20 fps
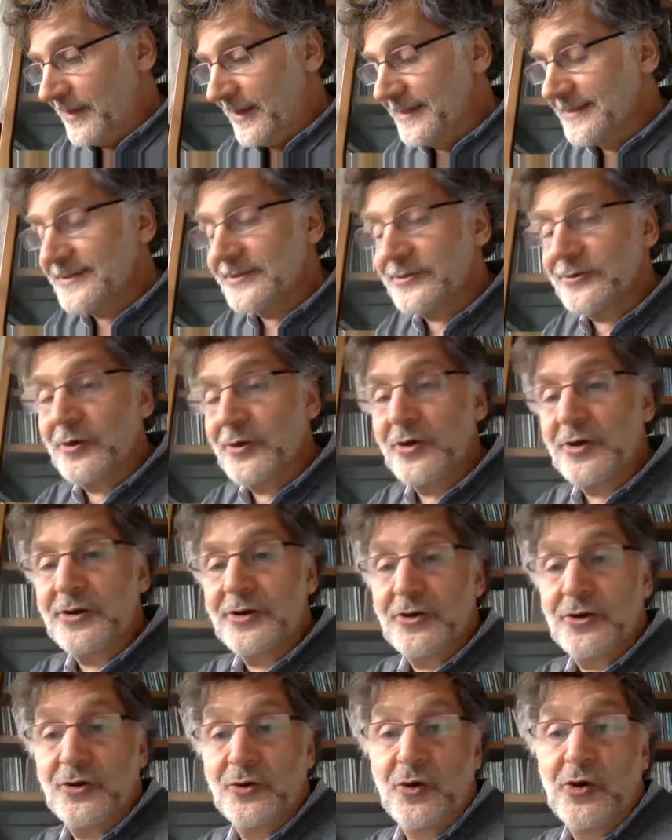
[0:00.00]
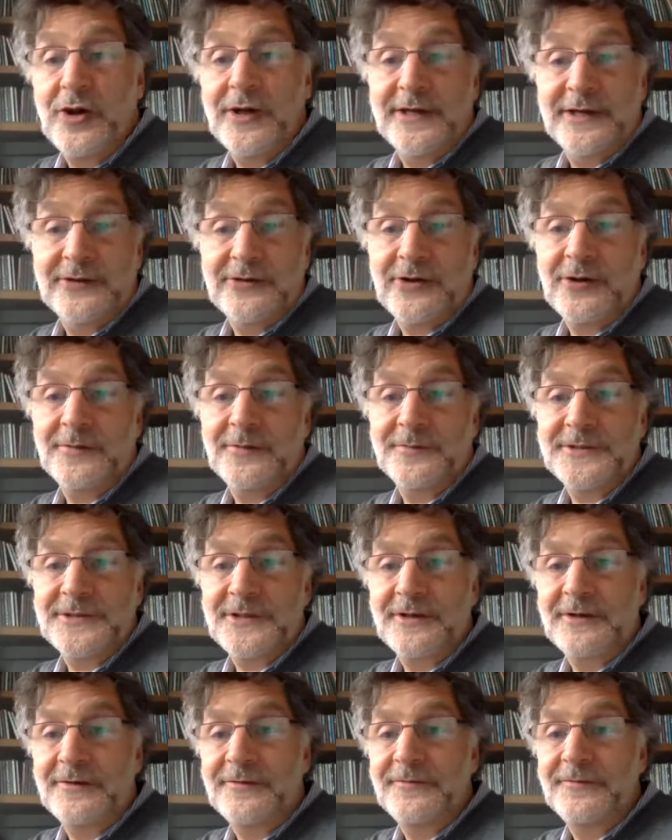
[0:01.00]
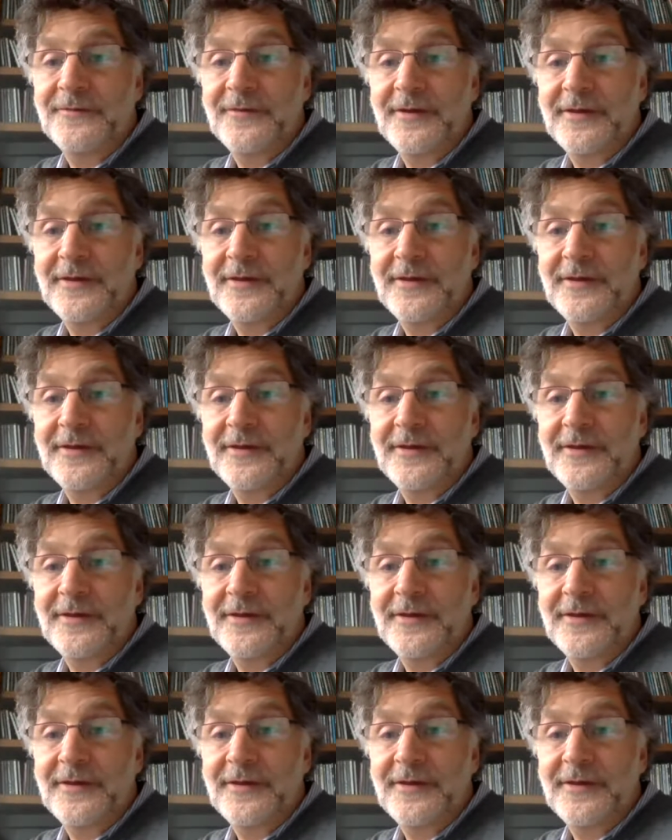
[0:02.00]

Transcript: things look good in terms of